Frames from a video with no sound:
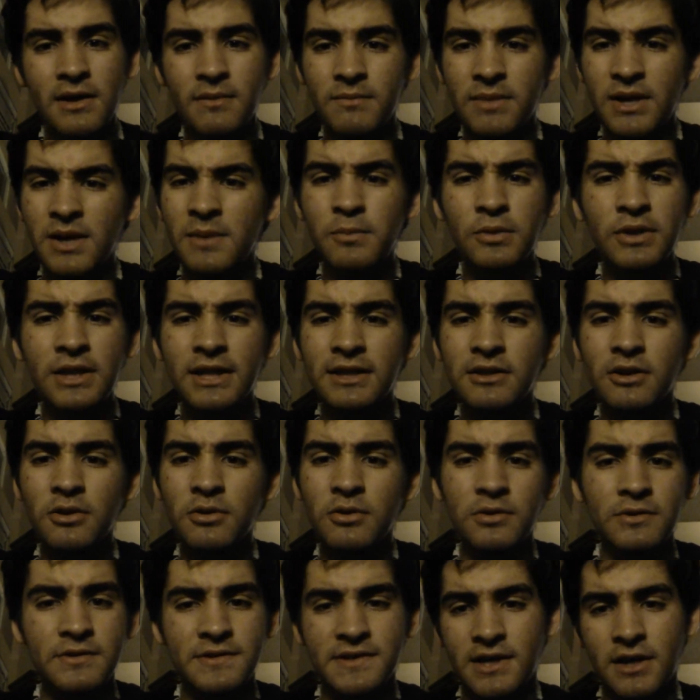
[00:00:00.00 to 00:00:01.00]
People at
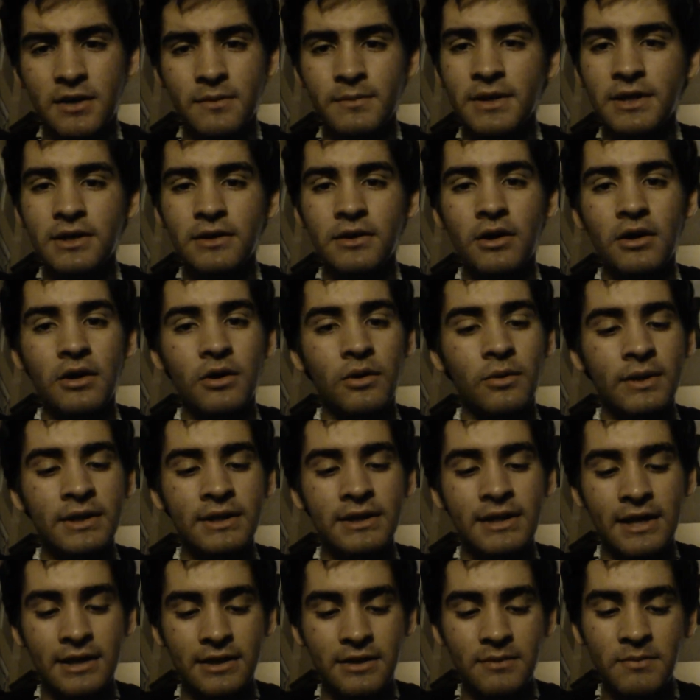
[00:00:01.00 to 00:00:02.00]
locals come and go,
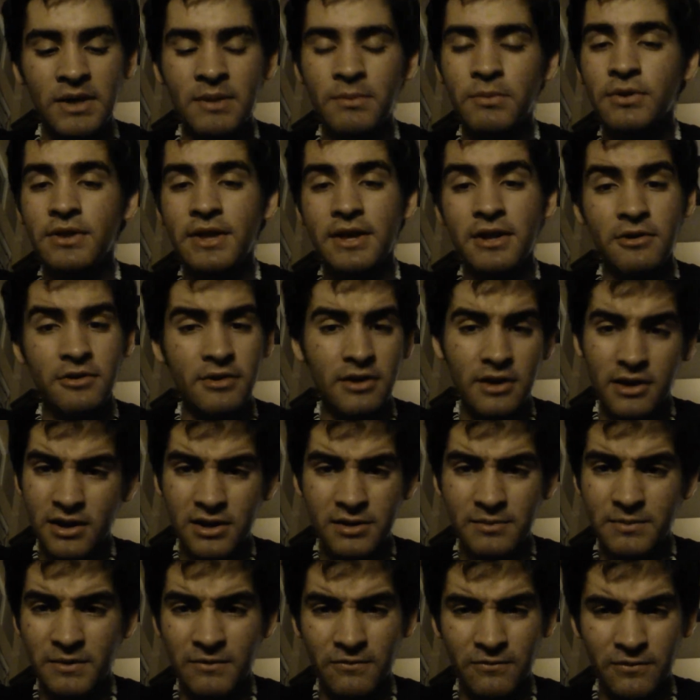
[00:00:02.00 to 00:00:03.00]
and like the people that you're not
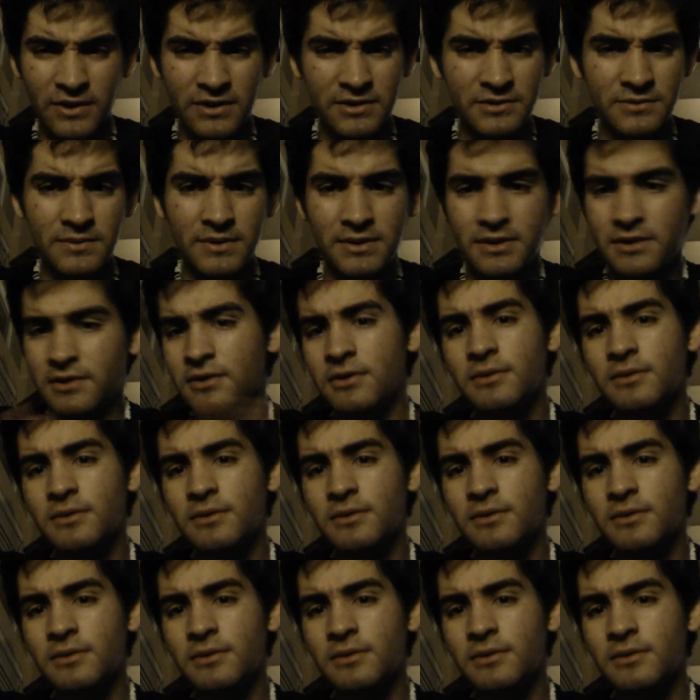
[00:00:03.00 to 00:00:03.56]
going to be friends with,